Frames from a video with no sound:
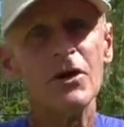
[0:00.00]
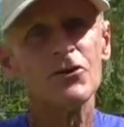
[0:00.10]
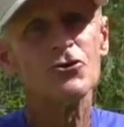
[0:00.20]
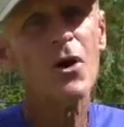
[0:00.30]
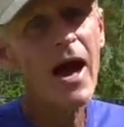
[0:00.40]

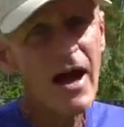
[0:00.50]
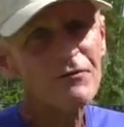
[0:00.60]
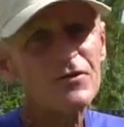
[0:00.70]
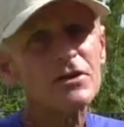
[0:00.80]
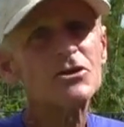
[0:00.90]
You
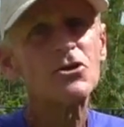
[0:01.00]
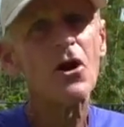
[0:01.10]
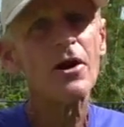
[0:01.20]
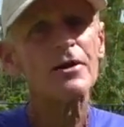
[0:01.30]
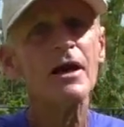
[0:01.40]
have to
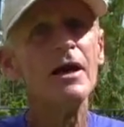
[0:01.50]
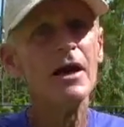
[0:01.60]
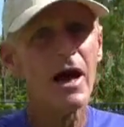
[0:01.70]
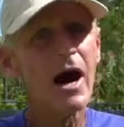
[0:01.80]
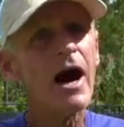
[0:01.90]
start
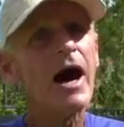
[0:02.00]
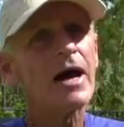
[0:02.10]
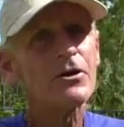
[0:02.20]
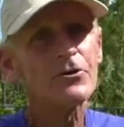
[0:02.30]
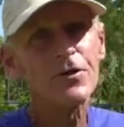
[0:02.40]
higher